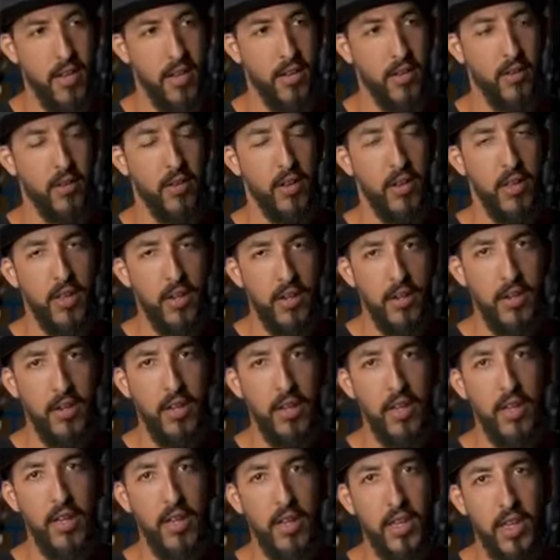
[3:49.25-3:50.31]
You
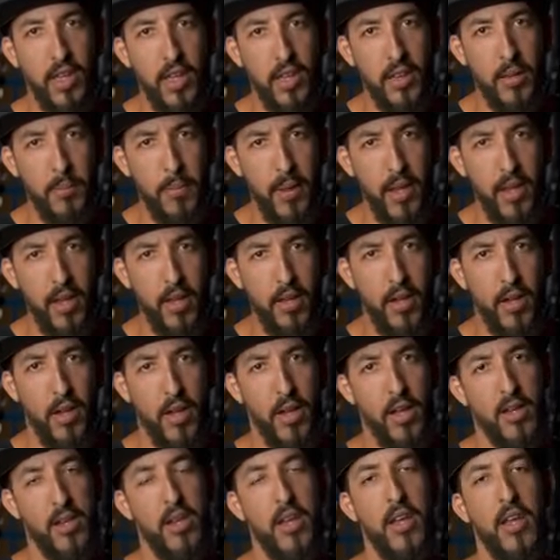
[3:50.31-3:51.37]
literally key the bike
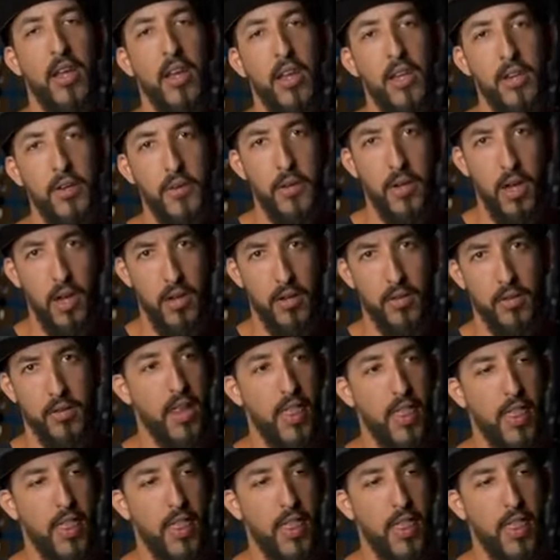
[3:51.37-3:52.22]
on and you go.